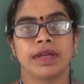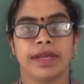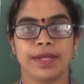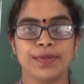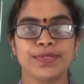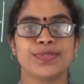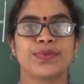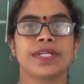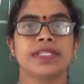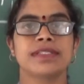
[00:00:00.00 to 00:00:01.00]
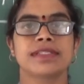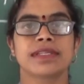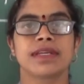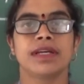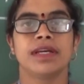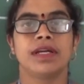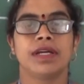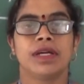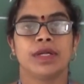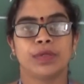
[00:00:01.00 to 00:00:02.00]
Hello students,
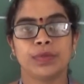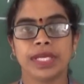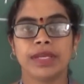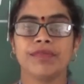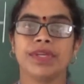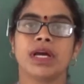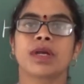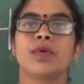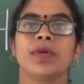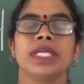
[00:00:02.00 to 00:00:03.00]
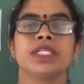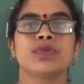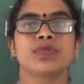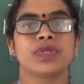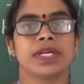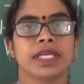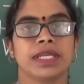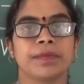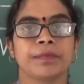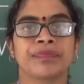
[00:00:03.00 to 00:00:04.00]
today we are going to
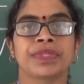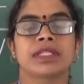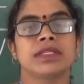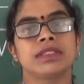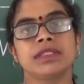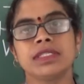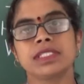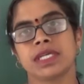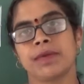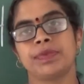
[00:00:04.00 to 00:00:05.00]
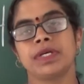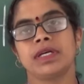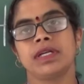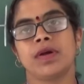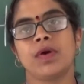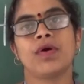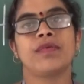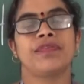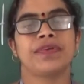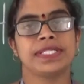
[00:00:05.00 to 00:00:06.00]
study the third chapter of
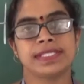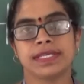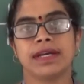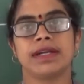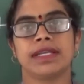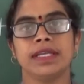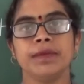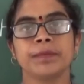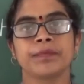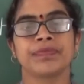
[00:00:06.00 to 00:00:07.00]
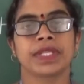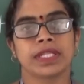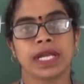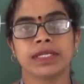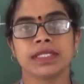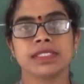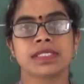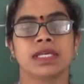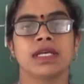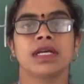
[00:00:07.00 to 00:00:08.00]
NCERT, that
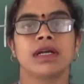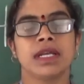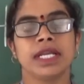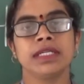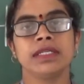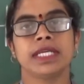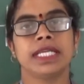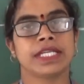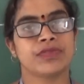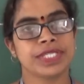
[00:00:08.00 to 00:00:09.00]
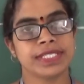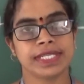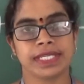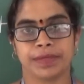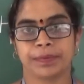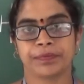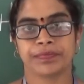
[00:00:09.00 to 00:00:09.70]
is current electricity.